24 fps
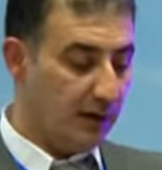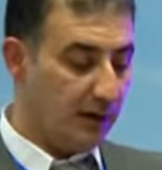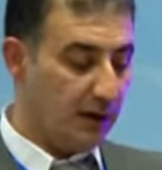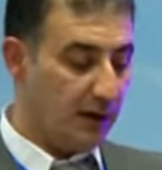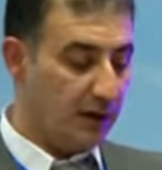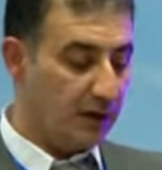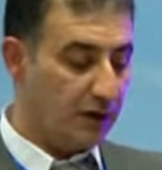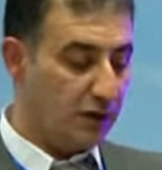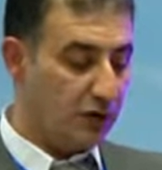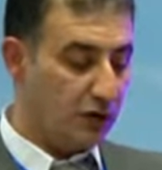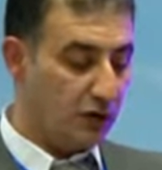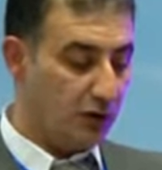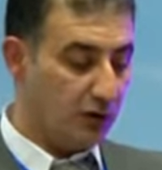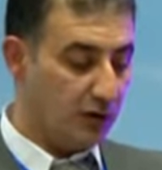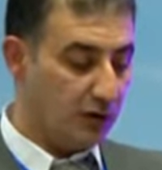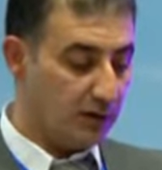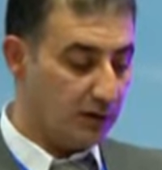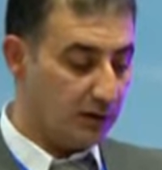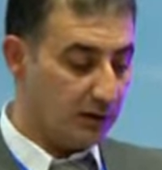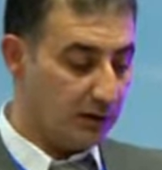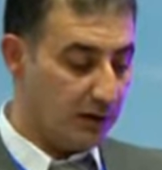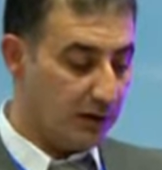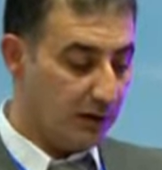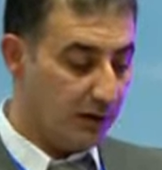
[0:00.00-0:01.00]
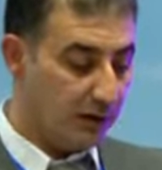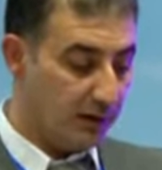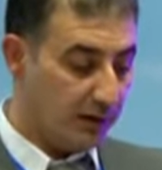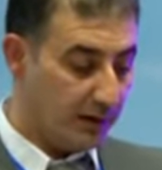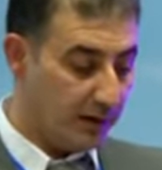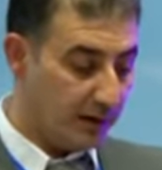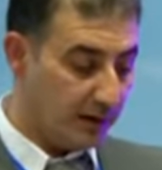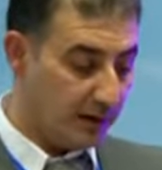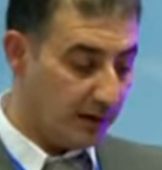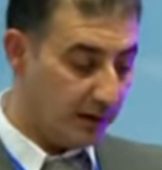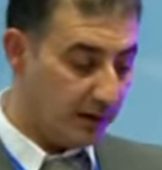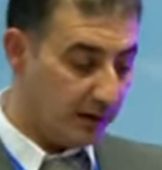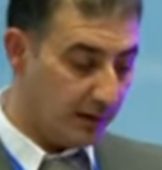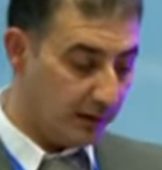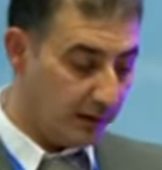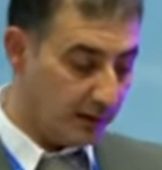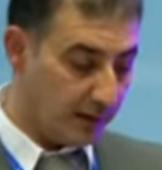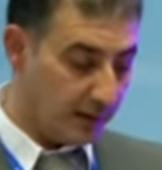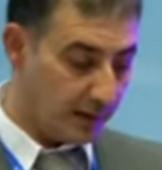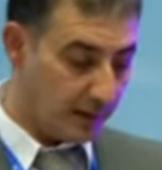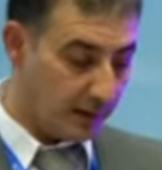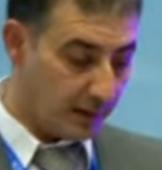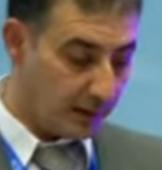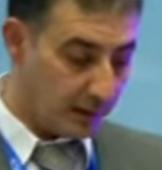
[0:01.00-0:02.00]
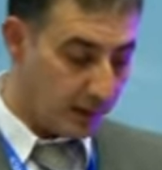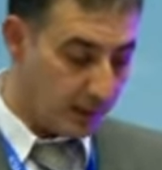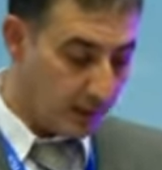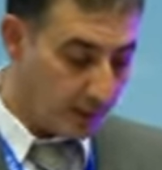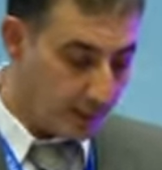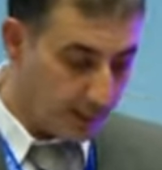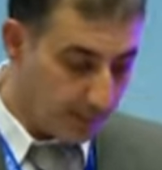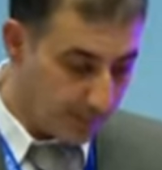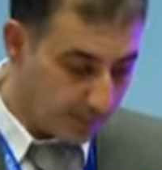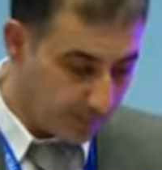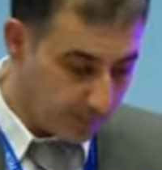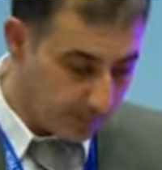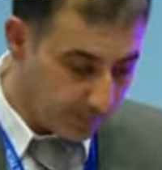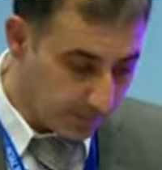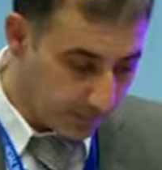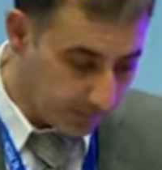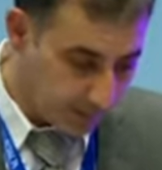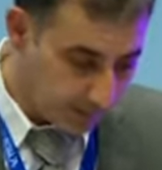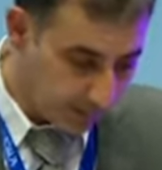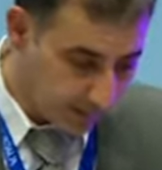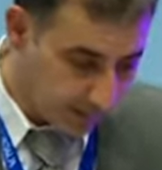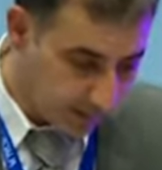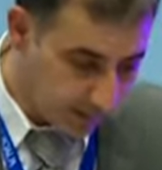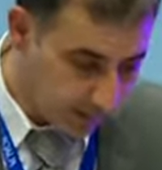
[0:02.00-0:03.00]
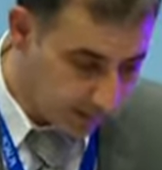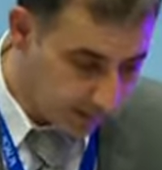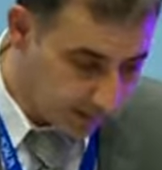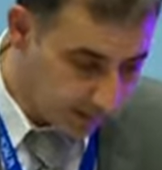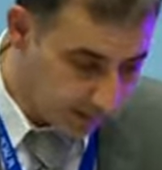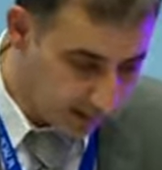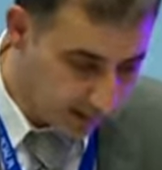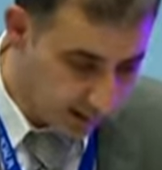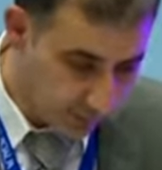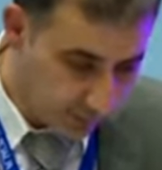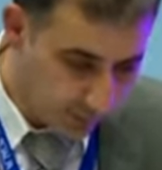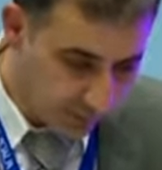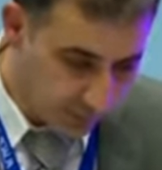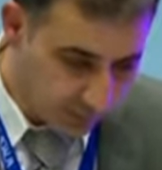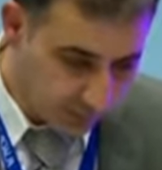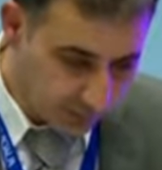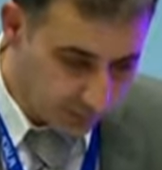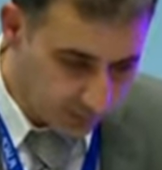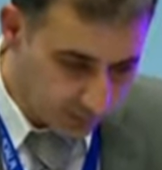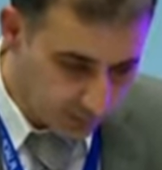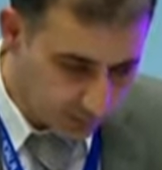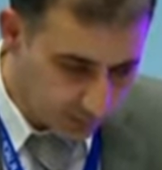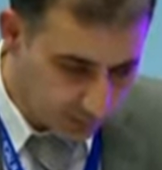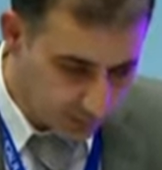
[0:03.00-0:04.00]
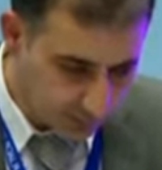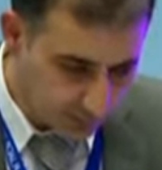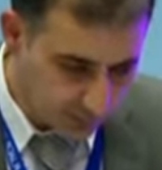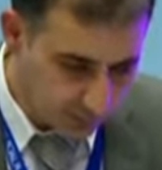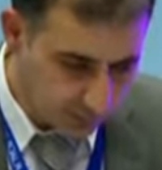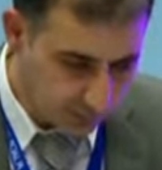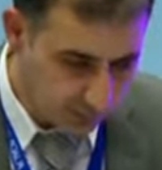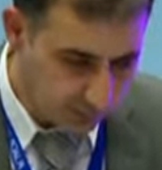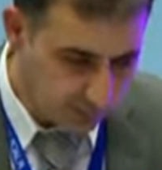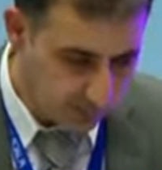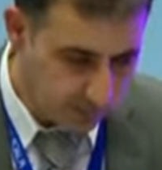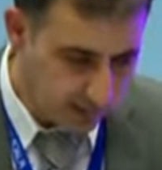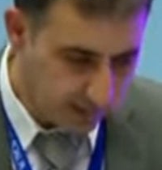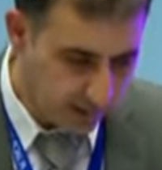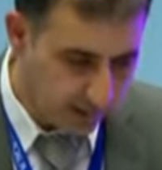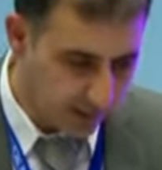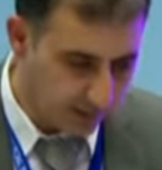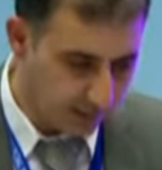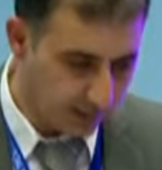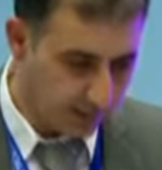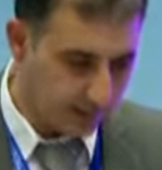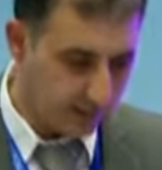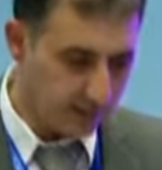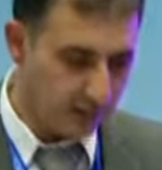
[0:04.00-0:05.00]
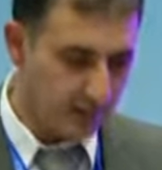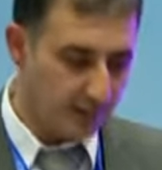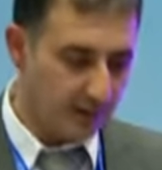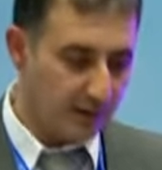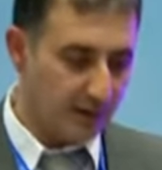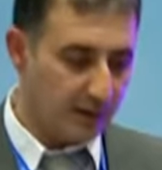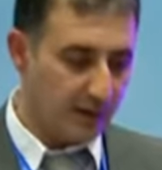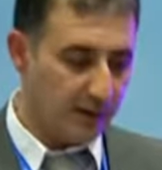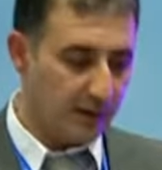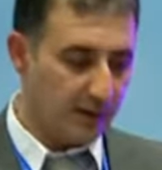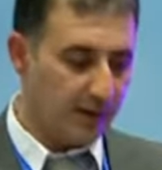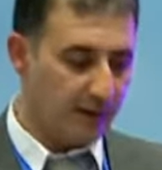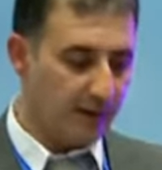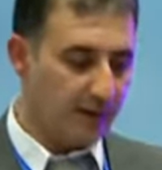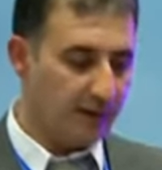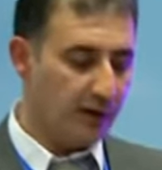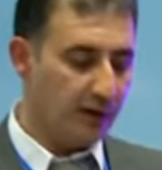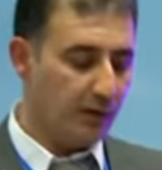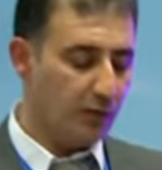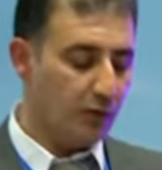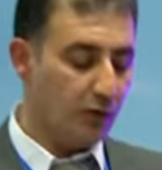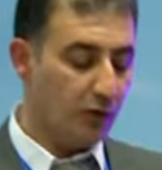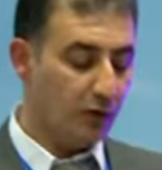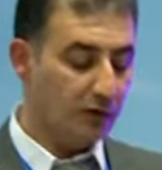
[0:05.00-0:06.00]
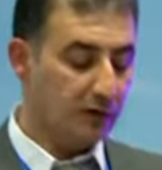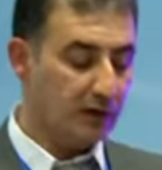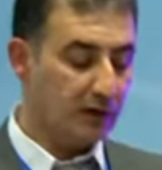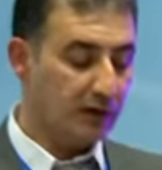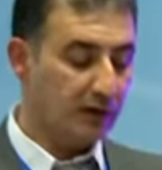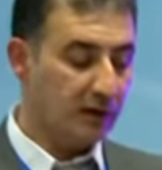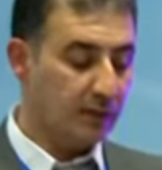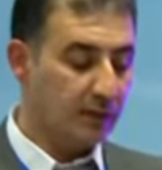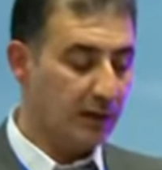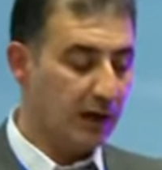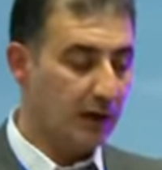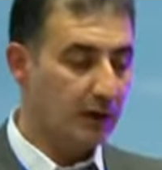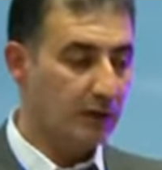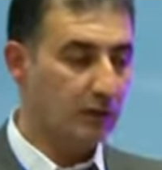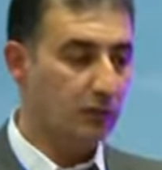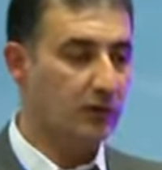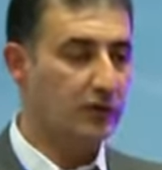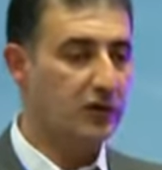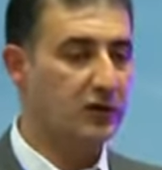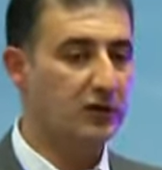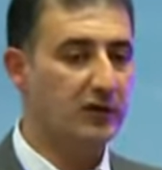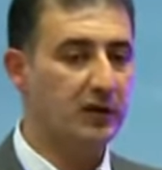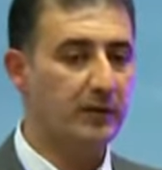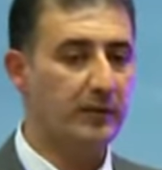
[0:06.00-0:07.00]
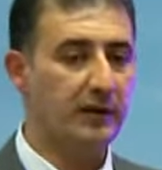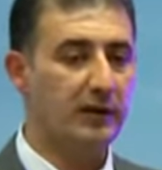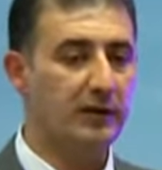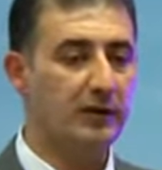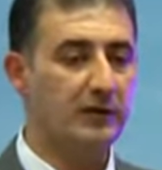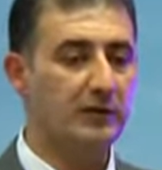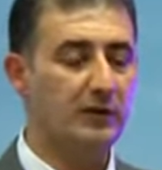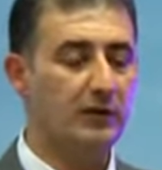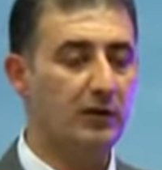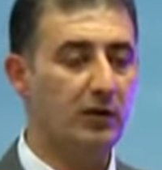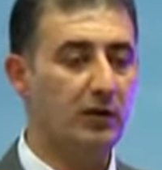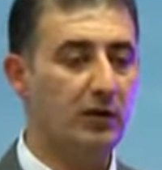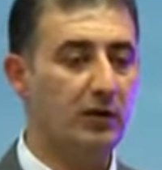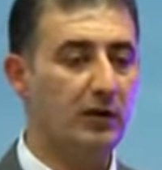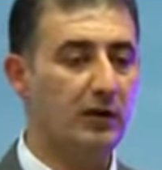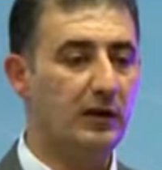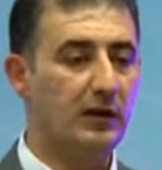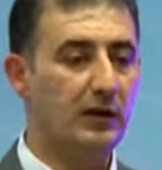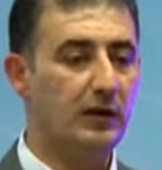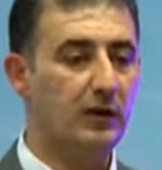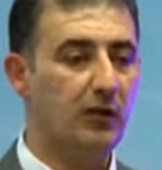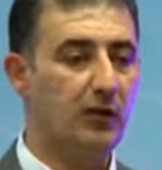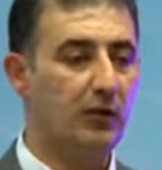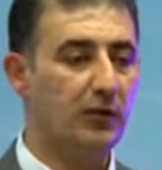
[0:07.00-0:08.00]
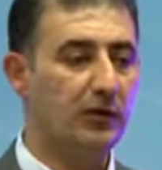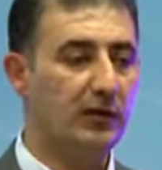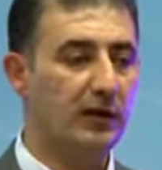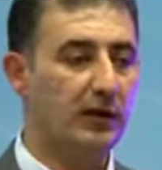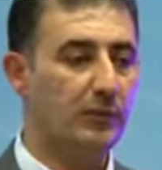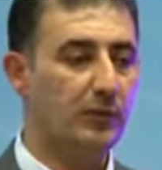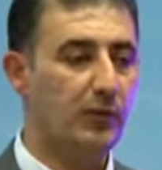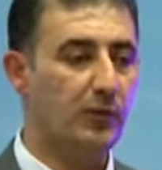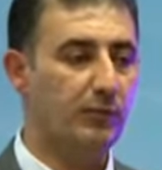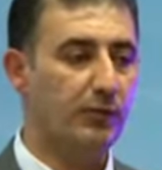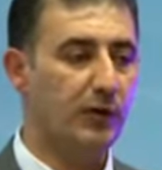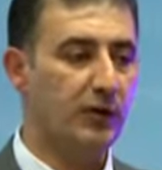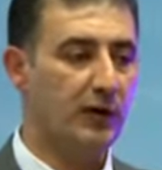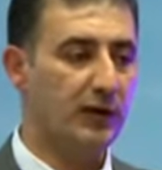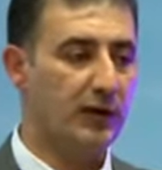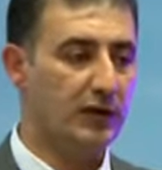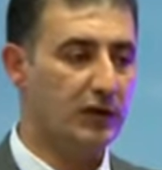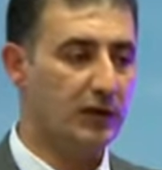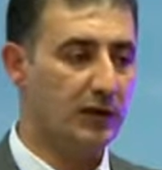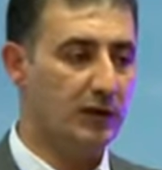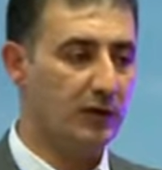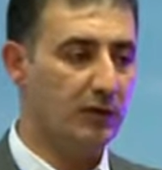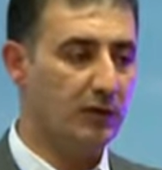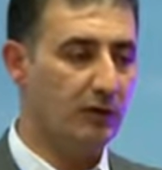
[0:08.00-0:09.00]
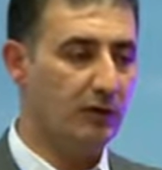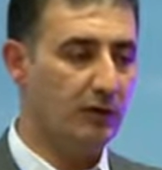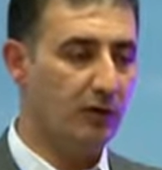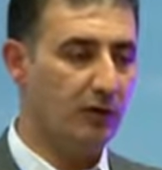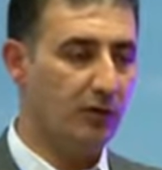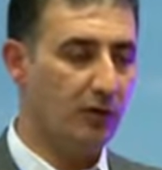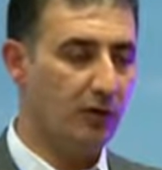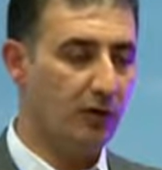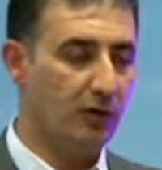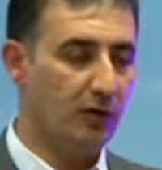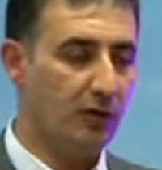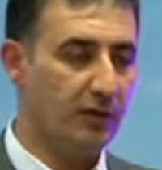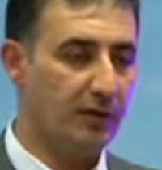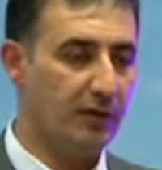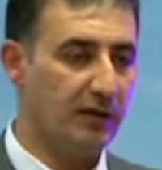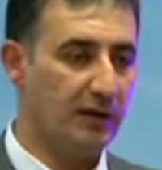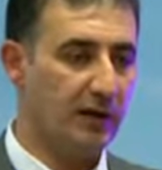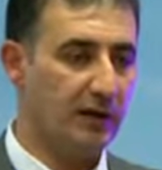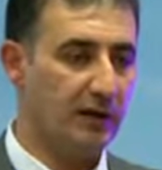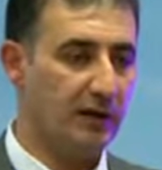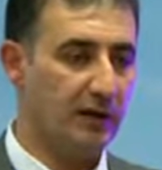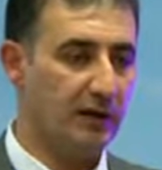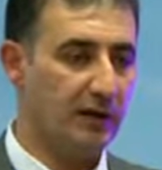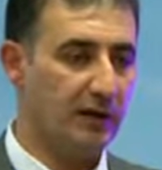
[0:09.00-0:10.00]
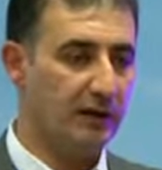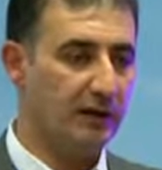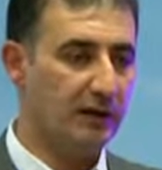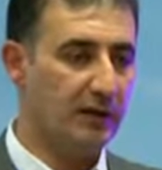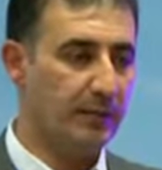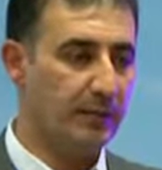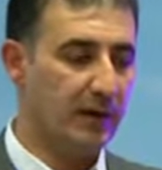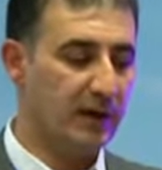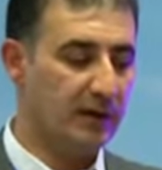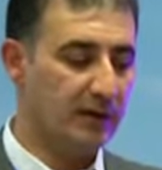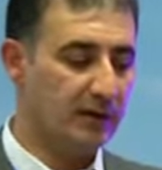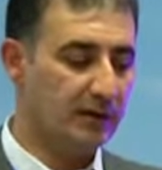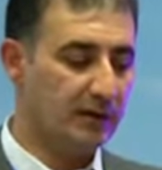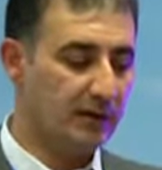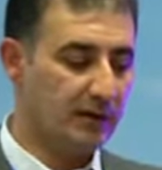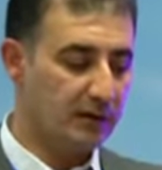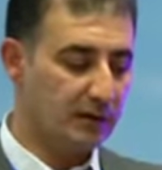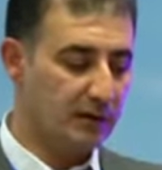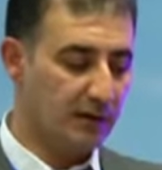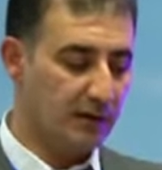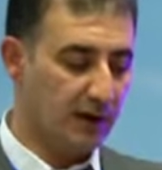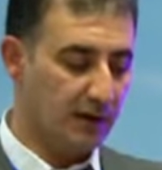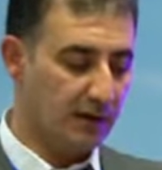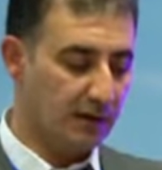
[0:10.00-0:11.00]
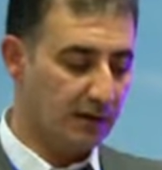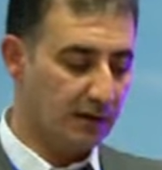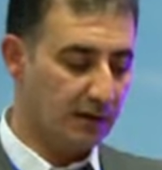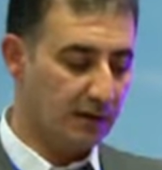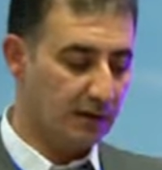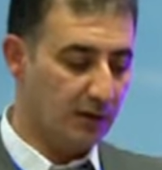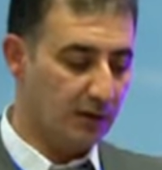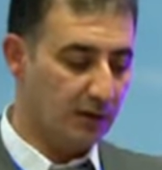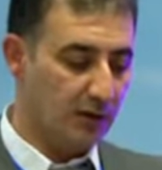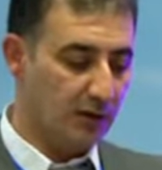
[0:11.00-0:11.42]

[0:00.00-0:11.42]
It shows in the lemon color the water demand, which depends only on the population of the demand sites.